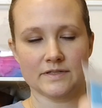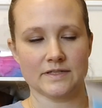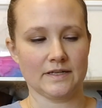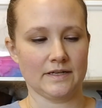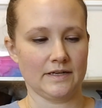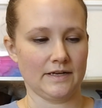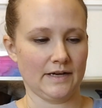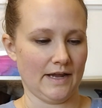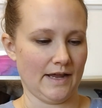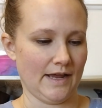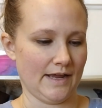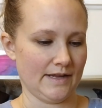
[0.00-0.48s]
was
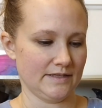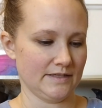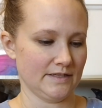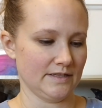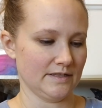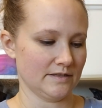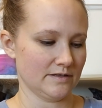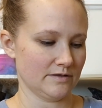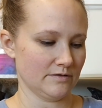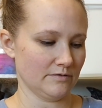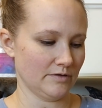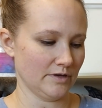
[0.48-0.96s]
an
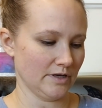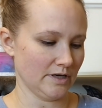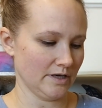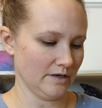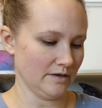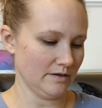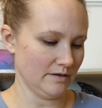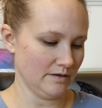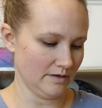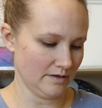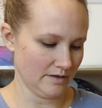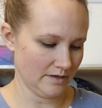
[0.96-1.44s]
Etsy store
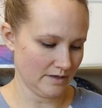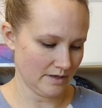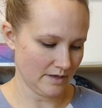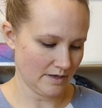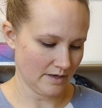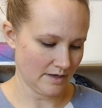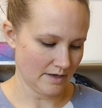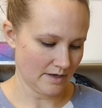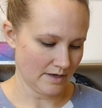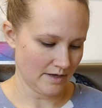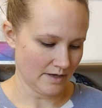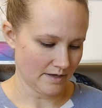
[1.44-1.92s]

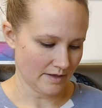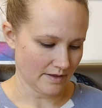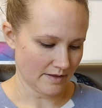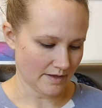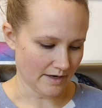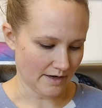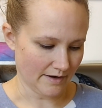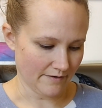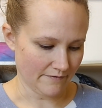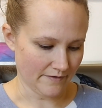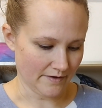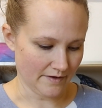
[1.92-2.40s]

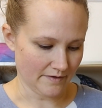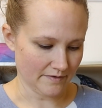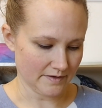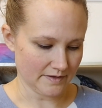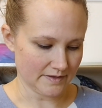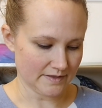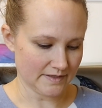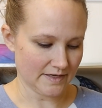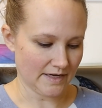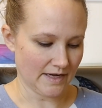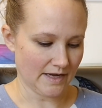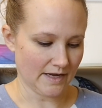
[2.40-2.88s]
that I found
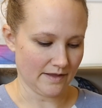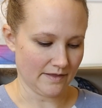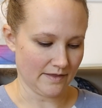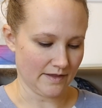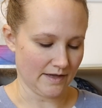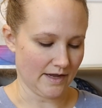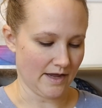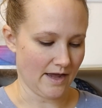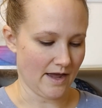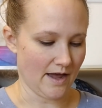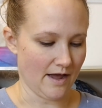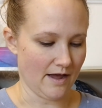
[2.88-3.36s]
this at, and
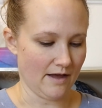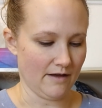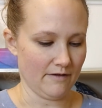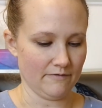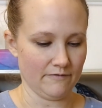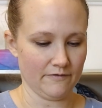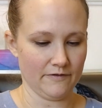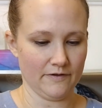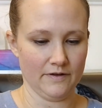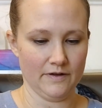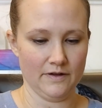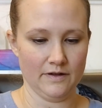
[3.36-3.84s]
they
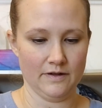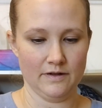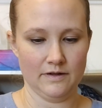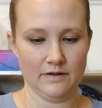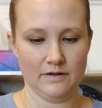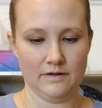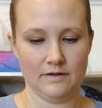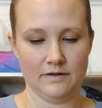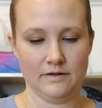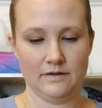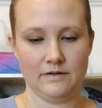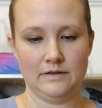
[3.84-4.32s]
have,
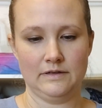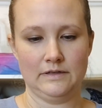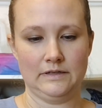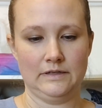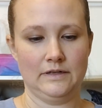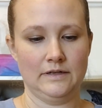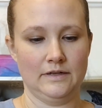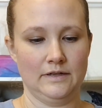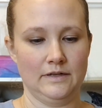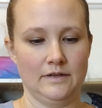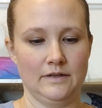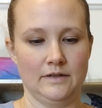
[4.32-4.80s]

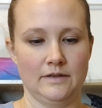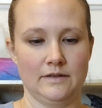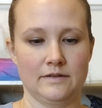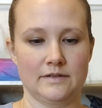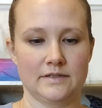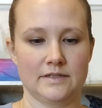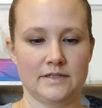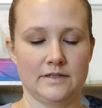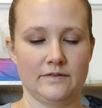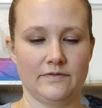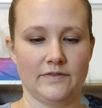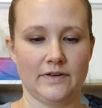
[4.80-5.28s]

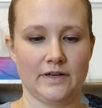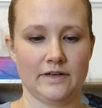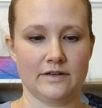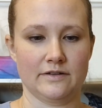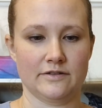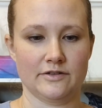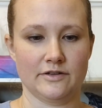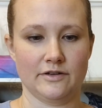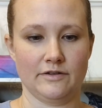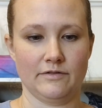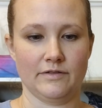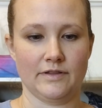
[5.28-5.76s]
let's see if I
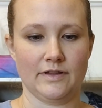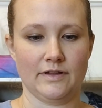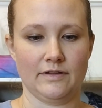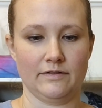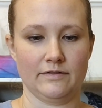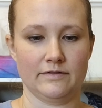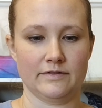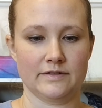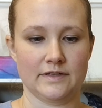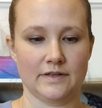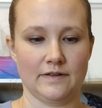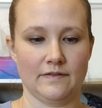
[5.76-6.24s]
can show you without
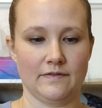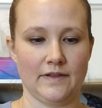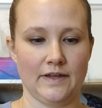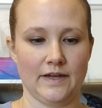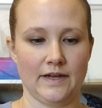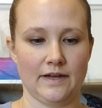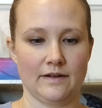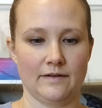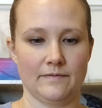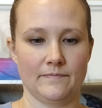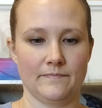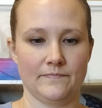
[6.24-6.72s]
losing it,
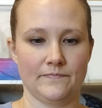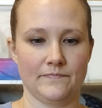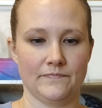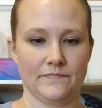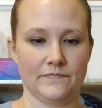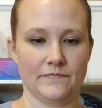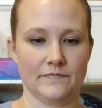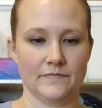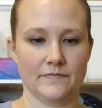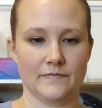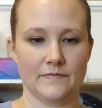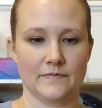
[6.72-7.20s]
like
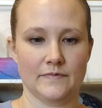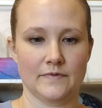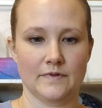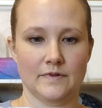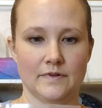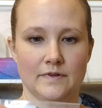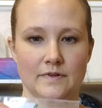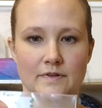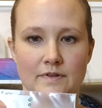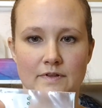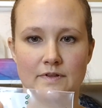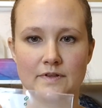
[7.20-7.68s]

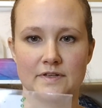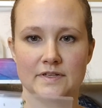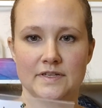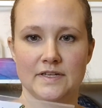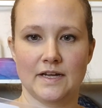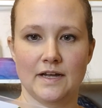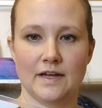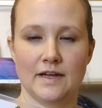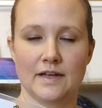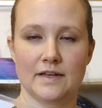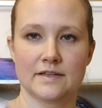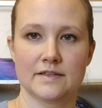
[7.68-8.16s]

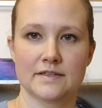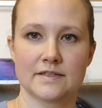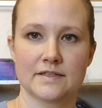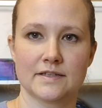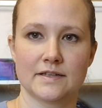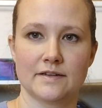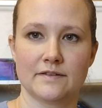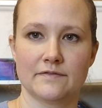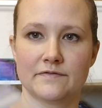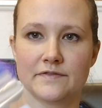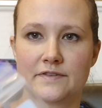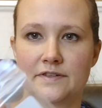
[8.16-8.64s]

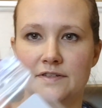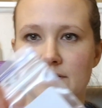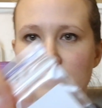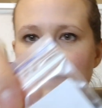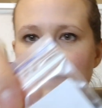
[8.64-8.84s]
tons of,